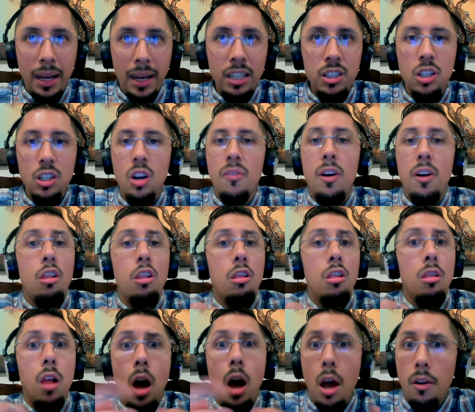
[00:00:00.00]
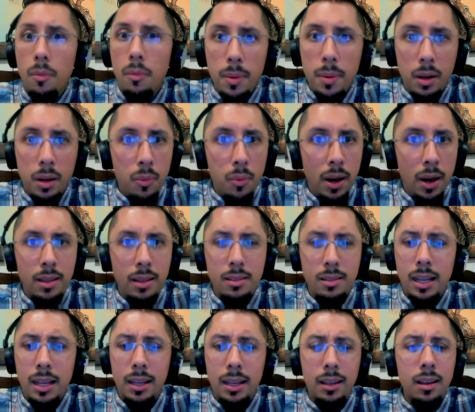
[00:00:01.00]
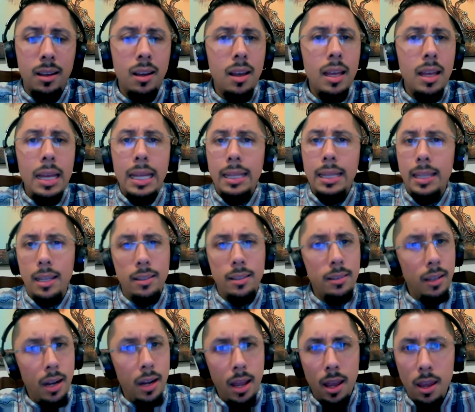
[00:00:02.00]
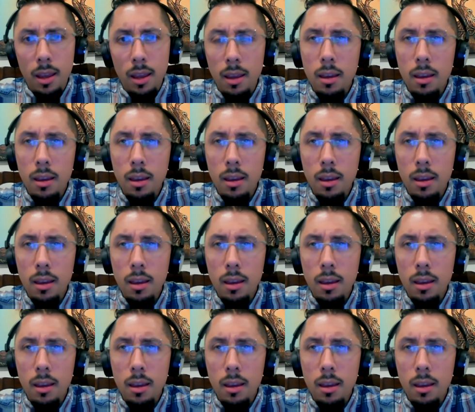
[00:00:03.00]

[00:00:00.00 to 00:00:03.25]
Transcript: of a lot of big brands like Nestle,